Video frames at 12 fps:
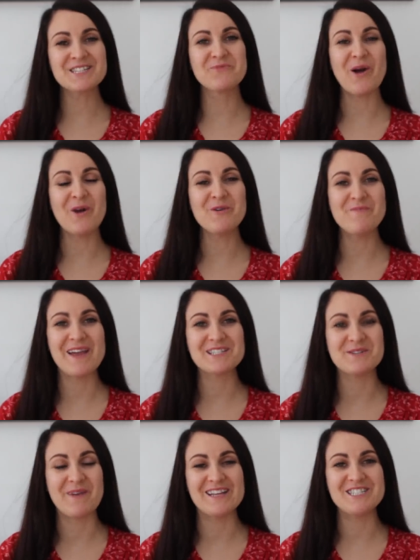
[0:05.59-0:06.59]
welcome back
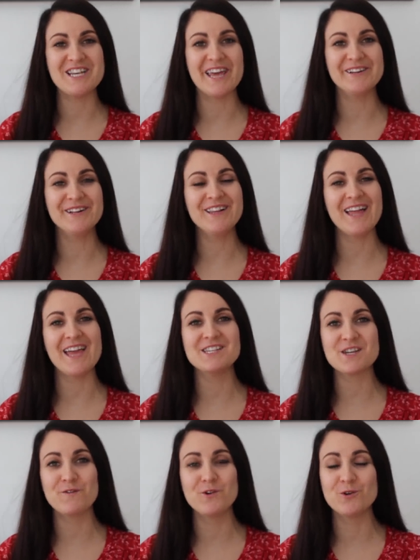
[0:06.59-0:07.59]
to my channel
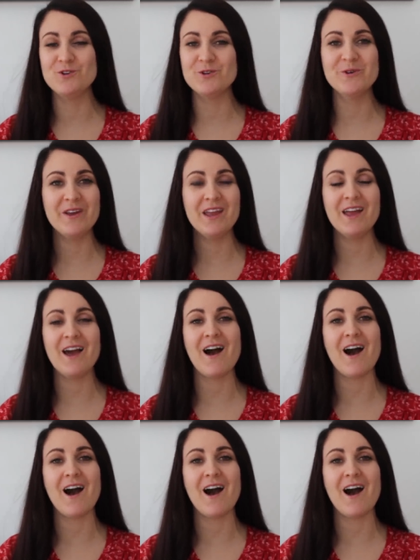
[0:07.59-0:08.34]
and if you're new here,